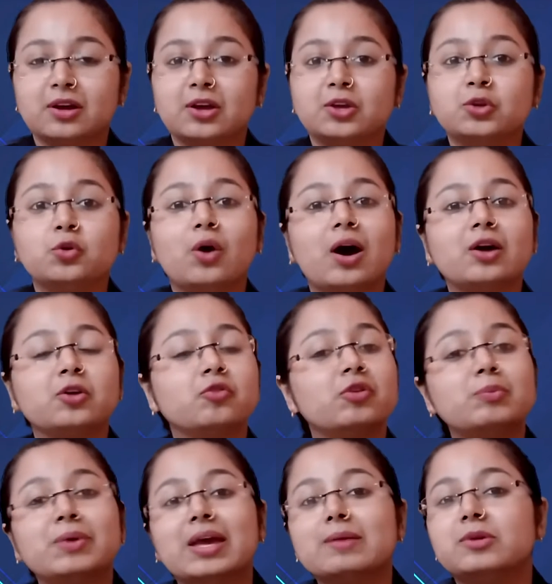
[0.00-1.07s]
you will
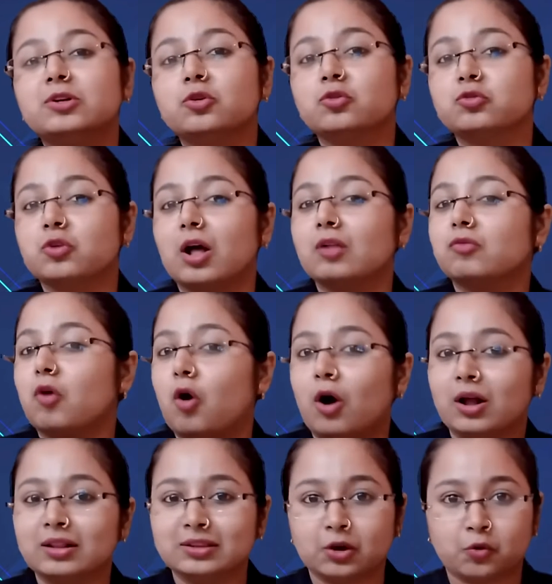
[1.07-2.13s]
be able to solve
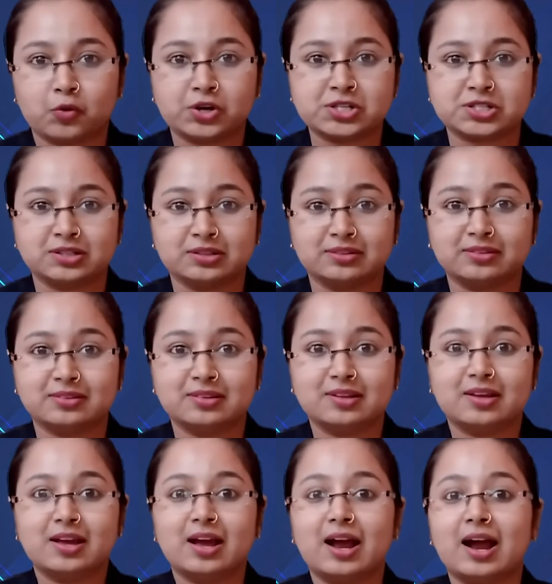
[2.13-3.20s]
all the questions.
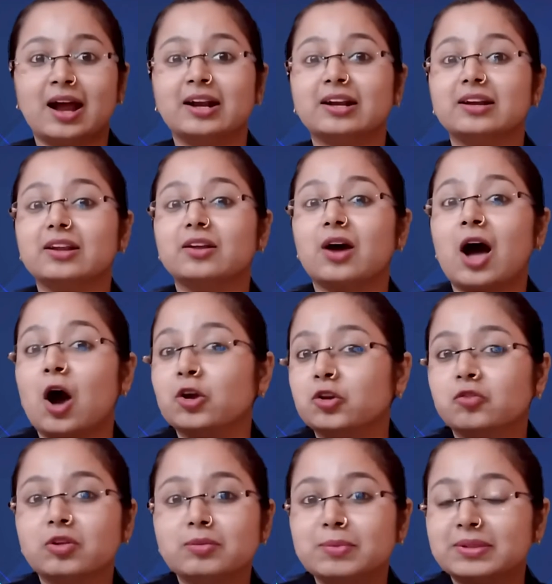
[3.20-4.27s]
And how you
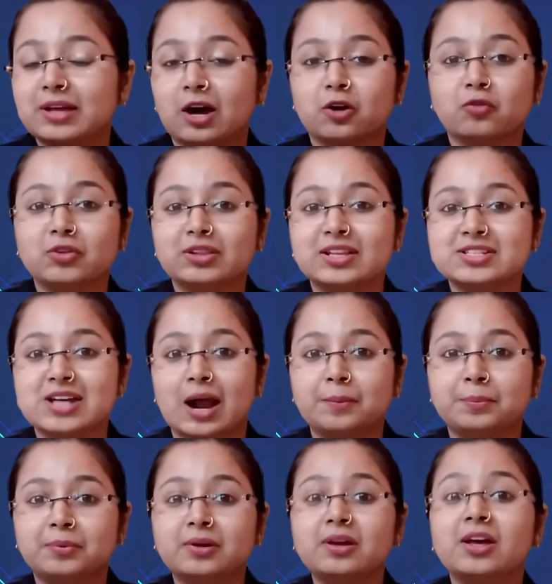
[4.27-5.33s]
will be thorough with the
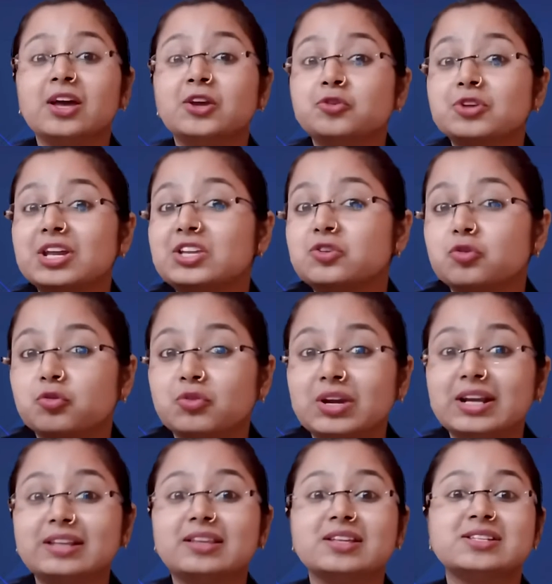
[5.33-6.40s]
chapter? You need to
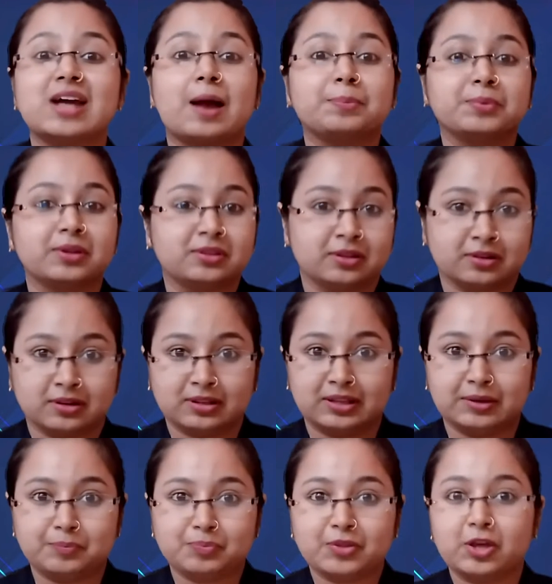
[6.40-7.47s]
read the chapter thoroughly.
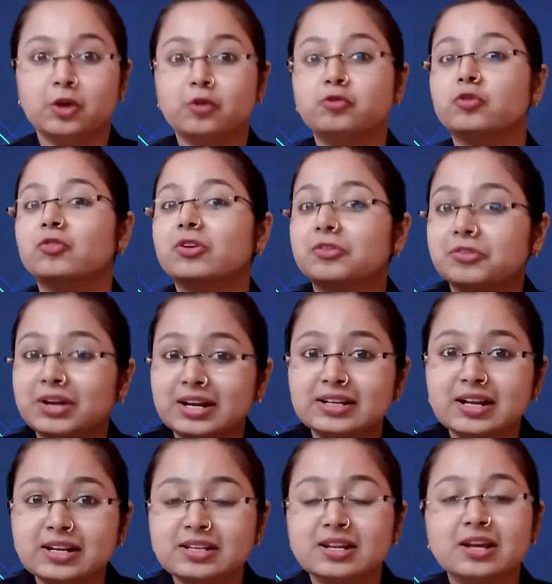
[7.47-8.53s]
If you will read
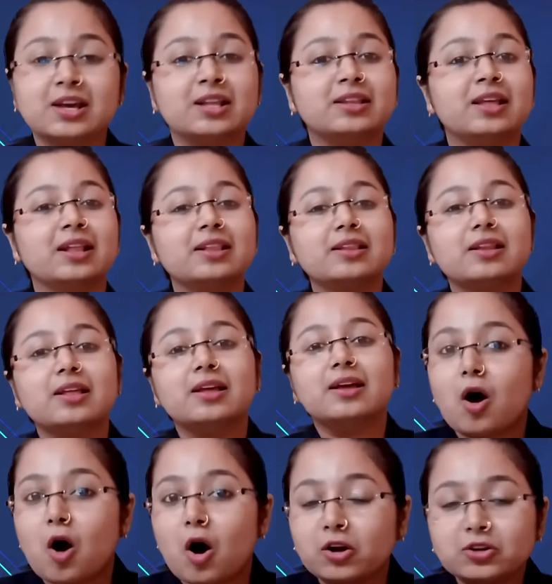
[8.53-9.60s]
it, then
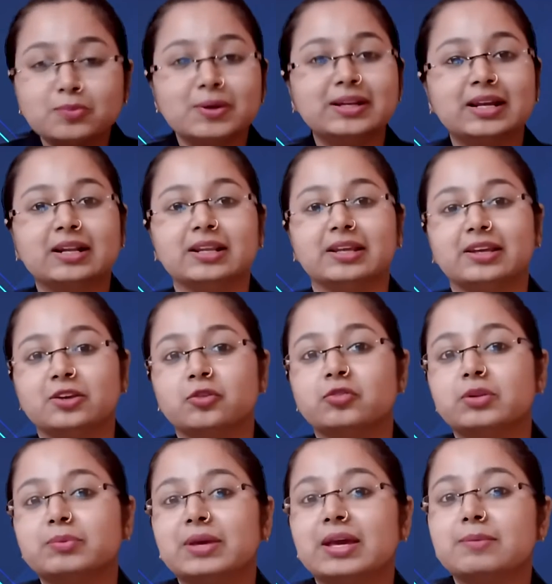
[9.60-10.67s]
automatically you
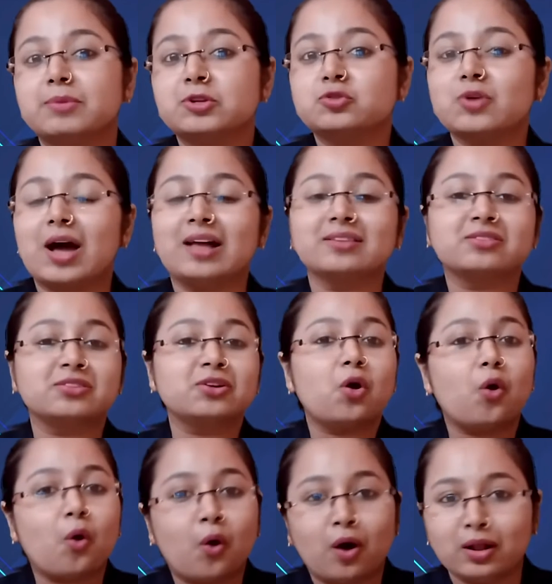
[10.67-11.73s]
will be able to answer
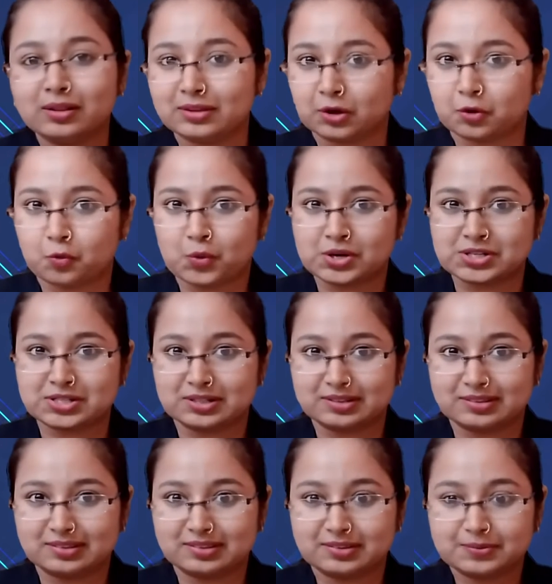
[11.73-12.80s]
all the questions.
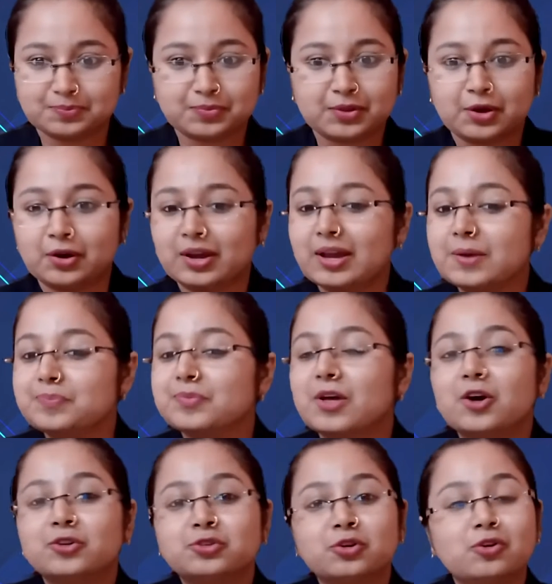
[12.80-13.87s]
Okay,
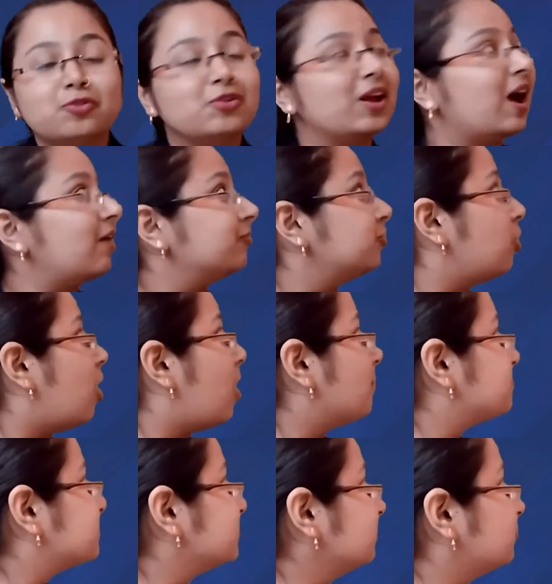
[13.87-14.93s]
so we have the
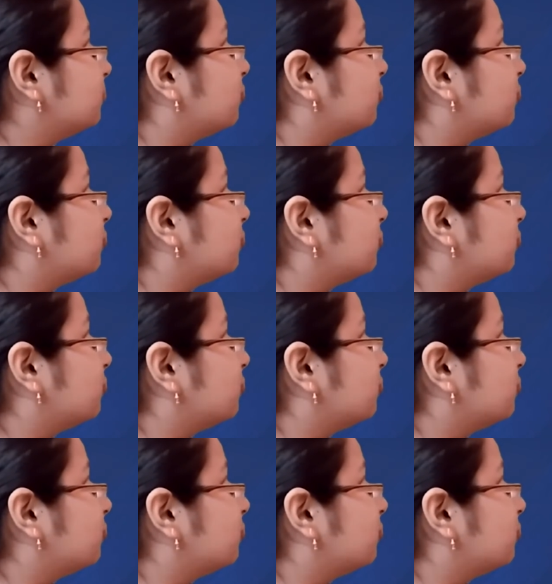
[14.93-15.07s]
options,